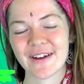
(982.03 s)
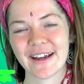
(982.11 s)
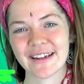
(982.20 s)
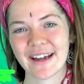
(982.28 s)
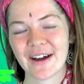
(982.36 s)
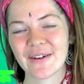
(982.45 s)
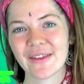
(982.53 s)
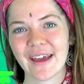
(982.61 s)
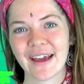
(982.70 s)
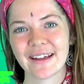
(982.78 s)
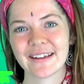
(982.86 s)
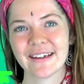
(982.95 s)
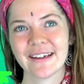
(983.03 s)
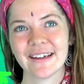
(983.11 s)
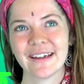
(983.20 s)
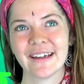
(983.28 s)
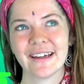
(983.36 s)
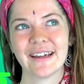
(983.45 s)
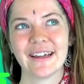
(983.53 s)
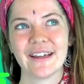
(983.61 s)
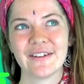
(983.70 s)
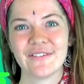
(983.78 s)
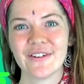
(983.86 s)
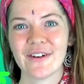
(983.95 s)
right now that
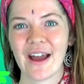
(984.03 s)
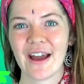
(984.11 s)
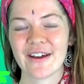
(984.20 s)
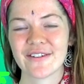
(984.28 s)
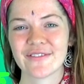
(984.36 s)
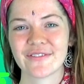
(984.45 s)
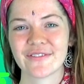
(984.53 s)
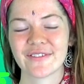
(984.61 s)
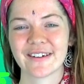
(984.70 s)
if you have